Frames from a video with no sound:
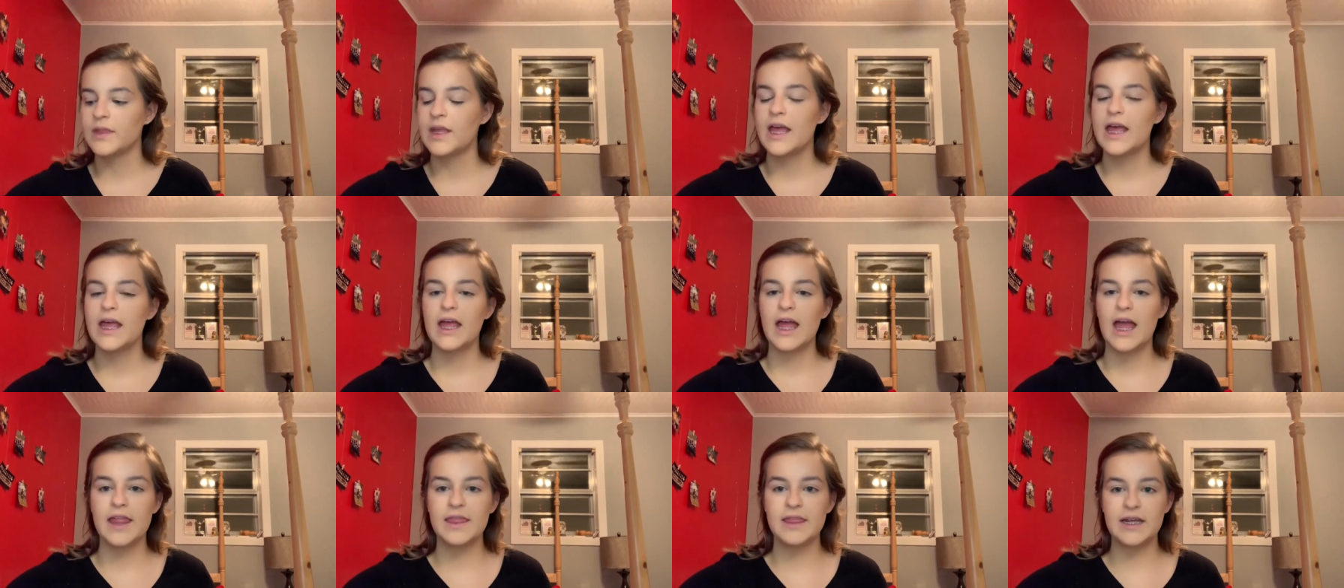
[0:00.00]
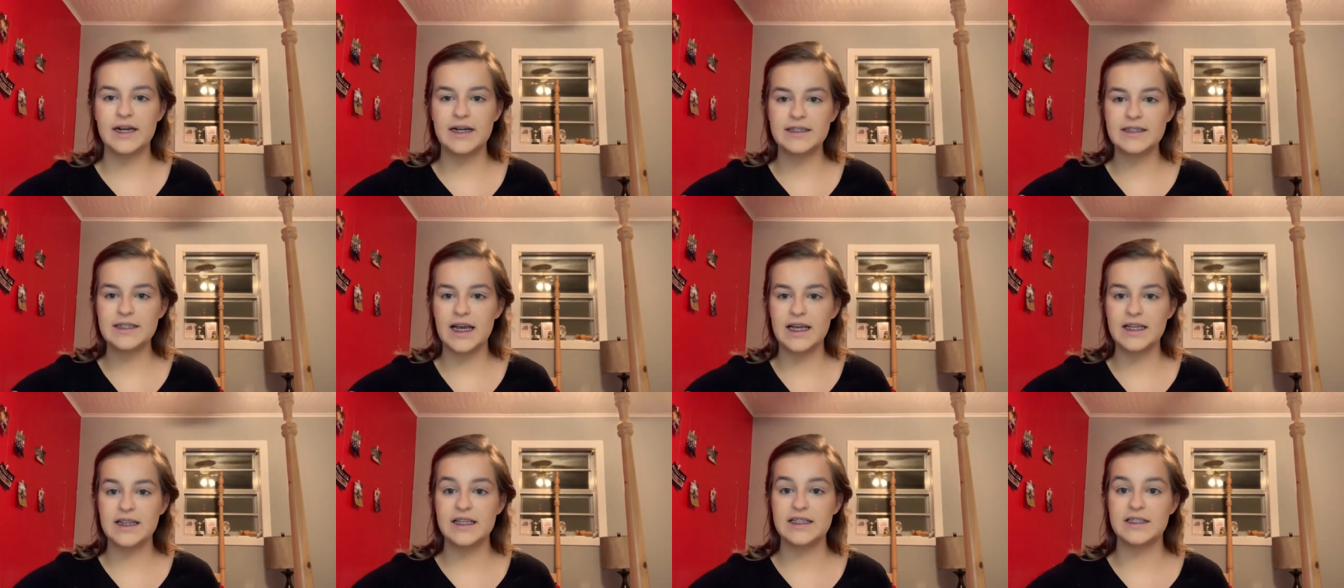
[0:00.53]
And then I
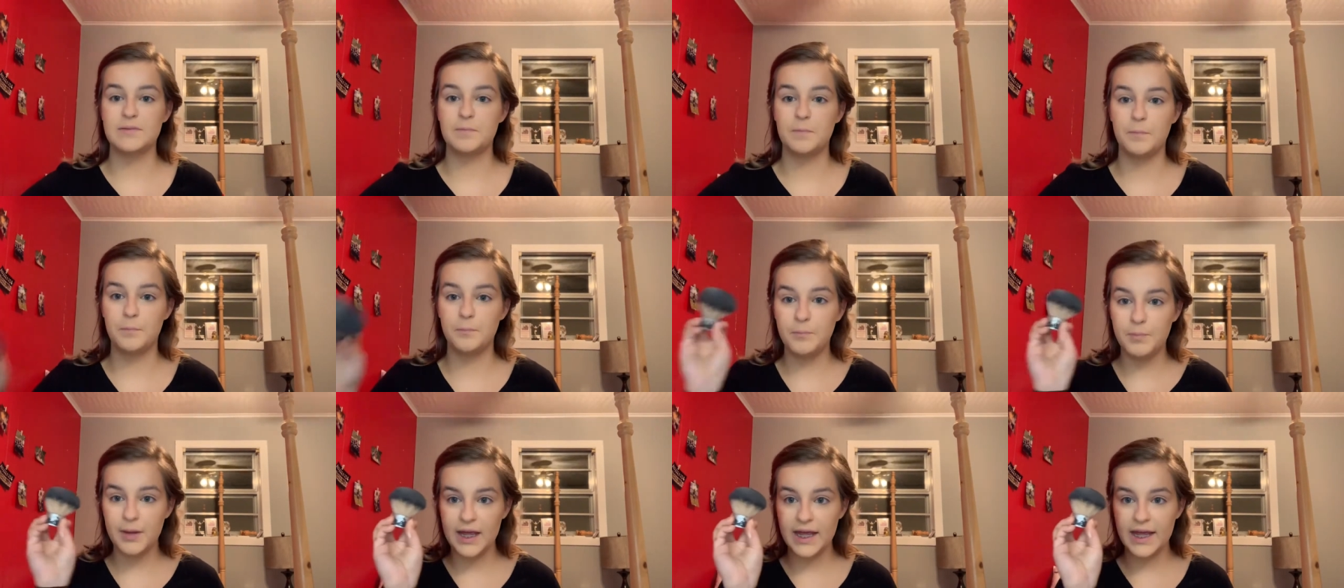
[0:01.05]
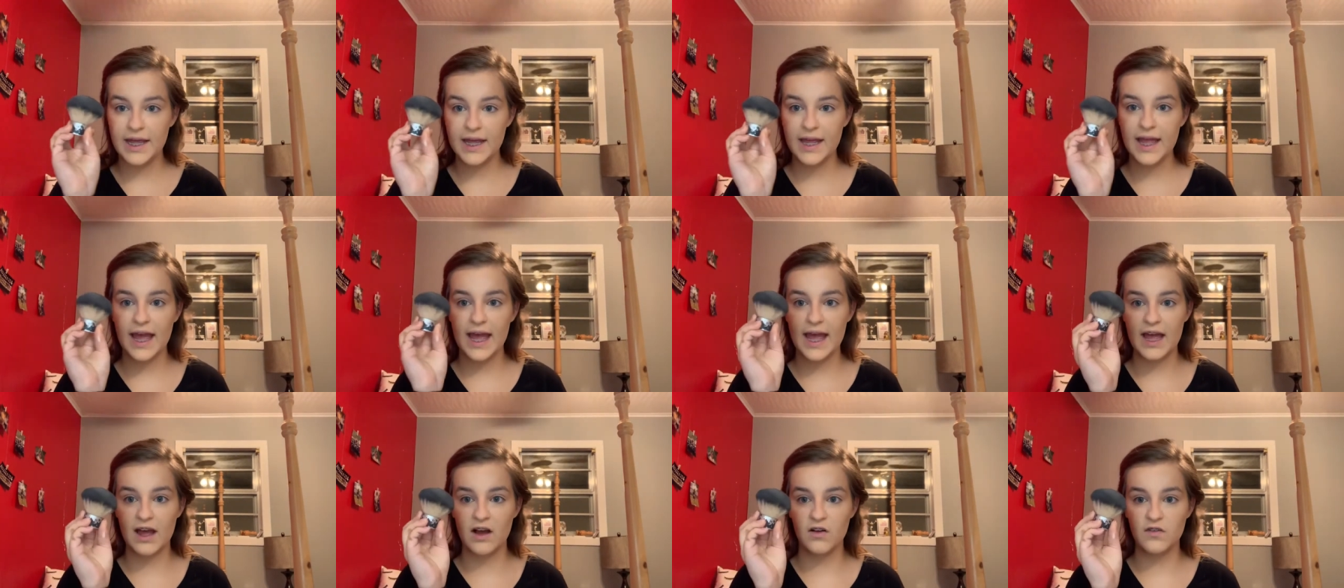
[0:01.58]
take this big
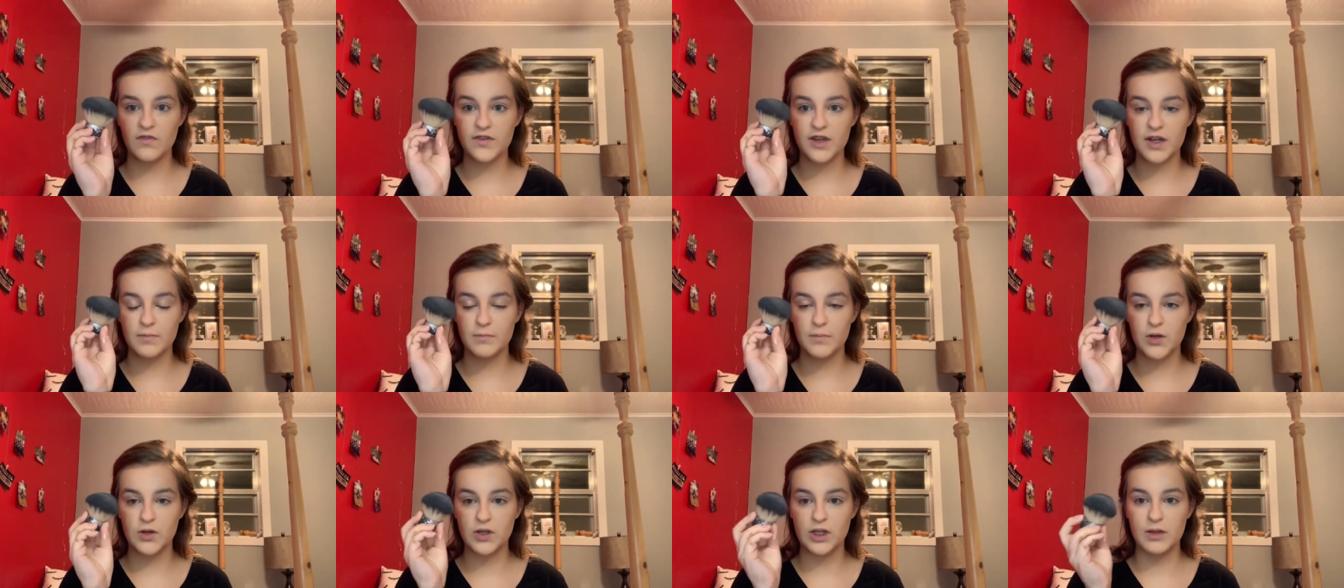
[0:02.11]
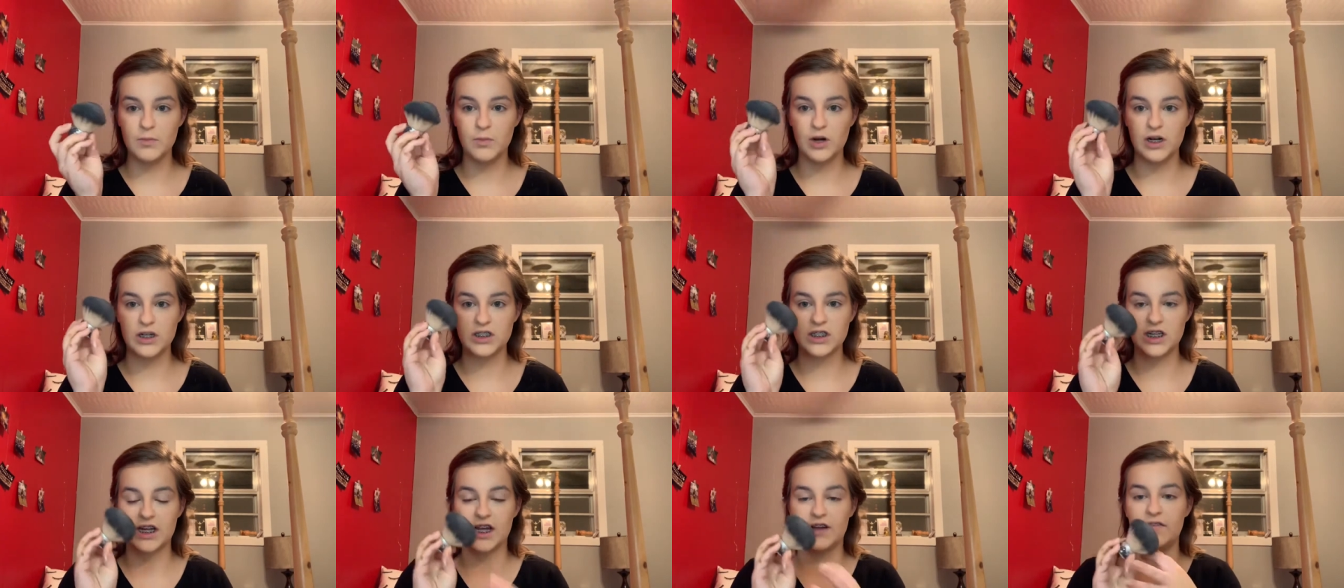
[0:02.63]
e.l.f. kabuki
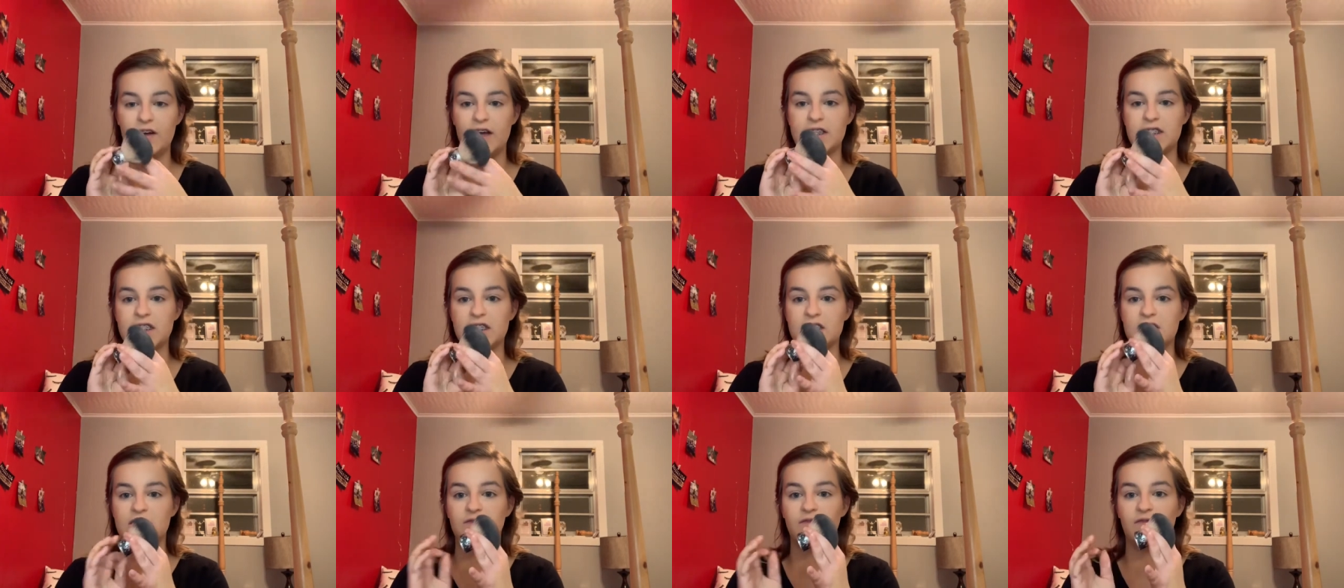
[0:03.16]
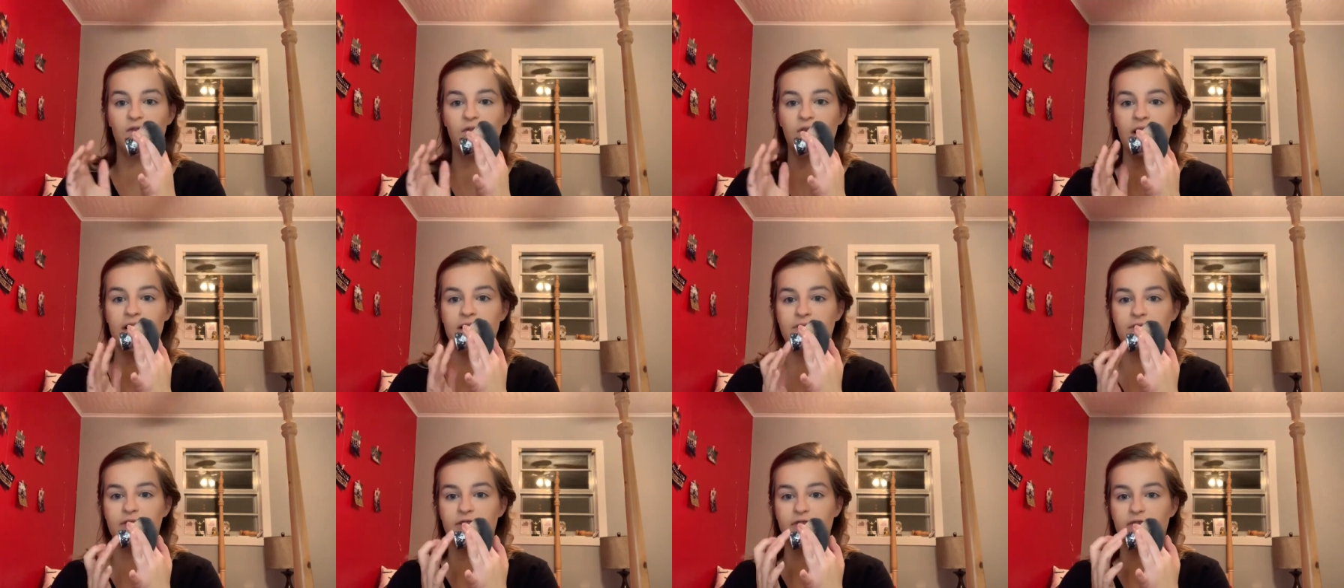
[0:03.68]
brush. Like, I've had this
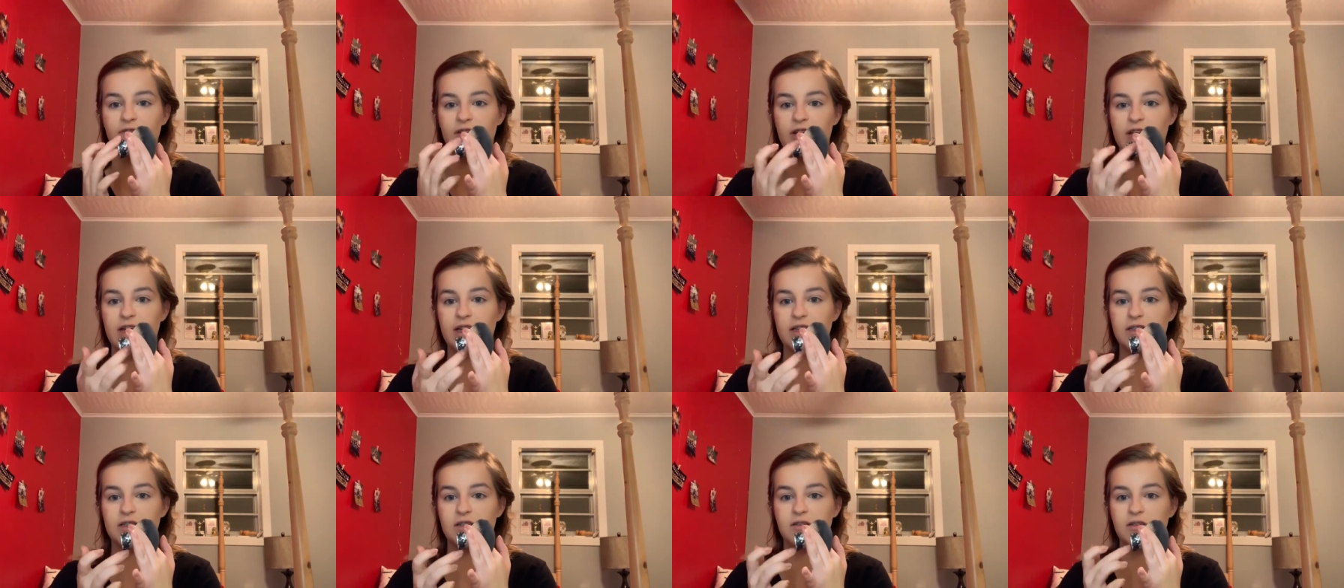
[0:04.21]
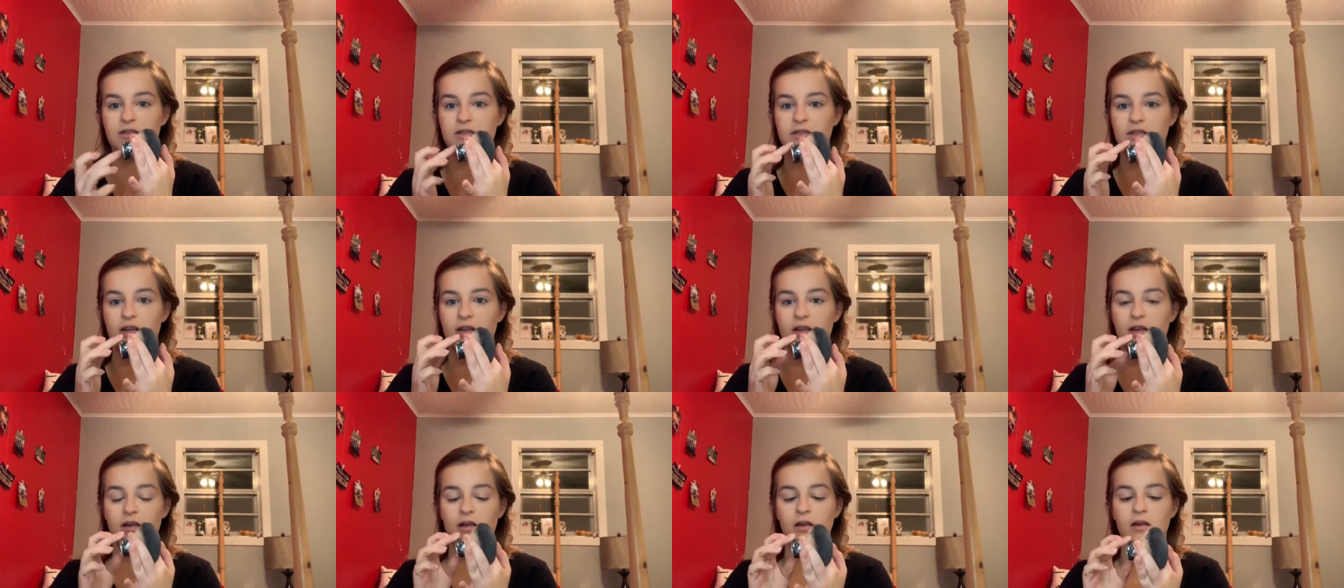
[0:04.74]
forever, if you can't tell. It's,
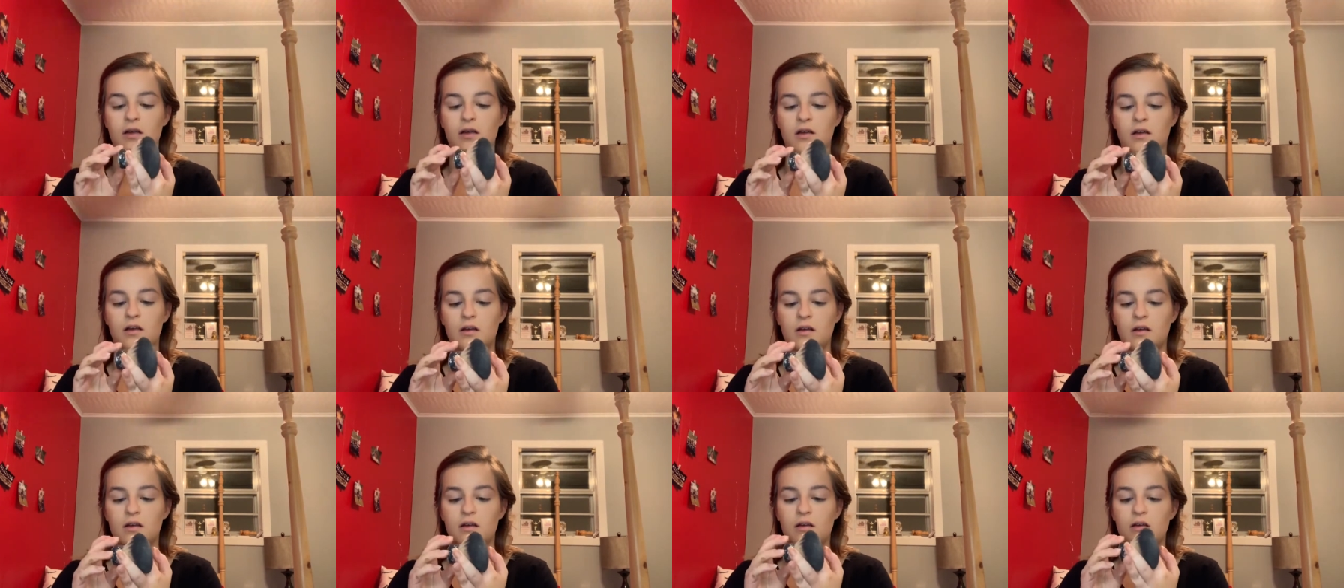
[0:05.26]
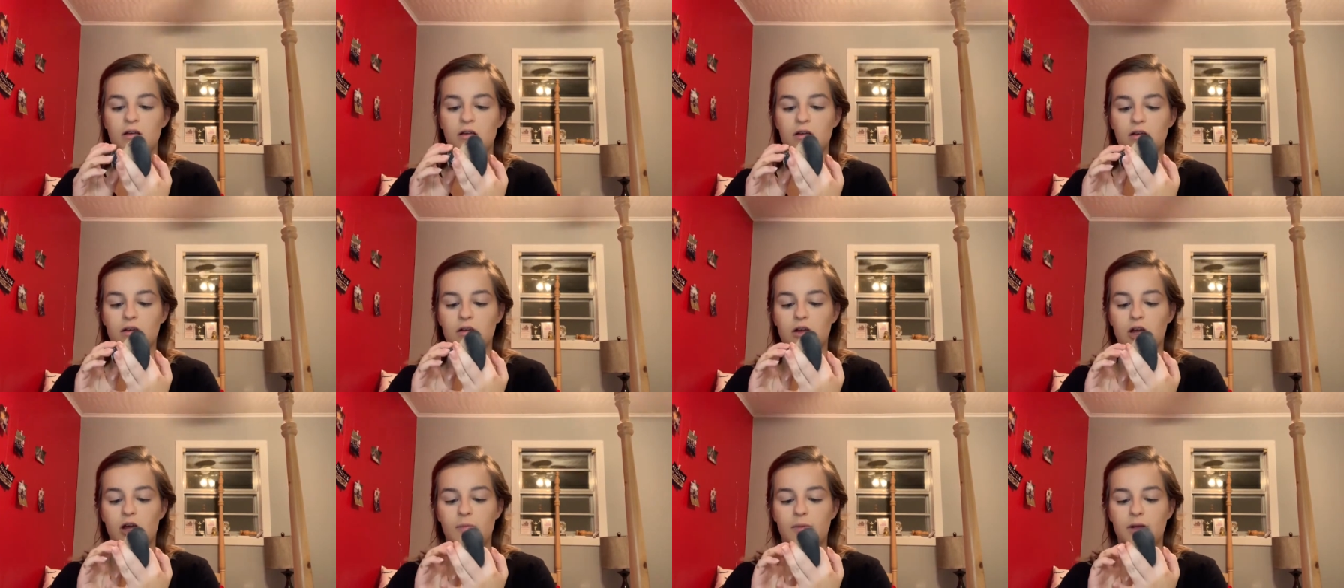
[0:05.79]
like,
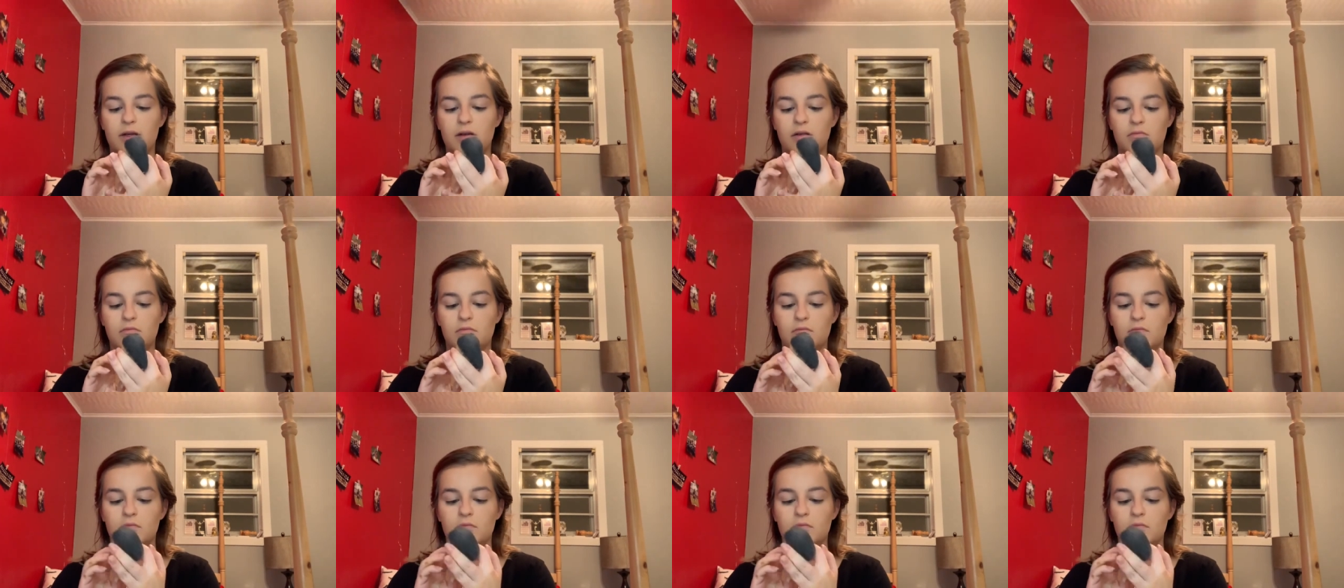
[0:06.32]
coming.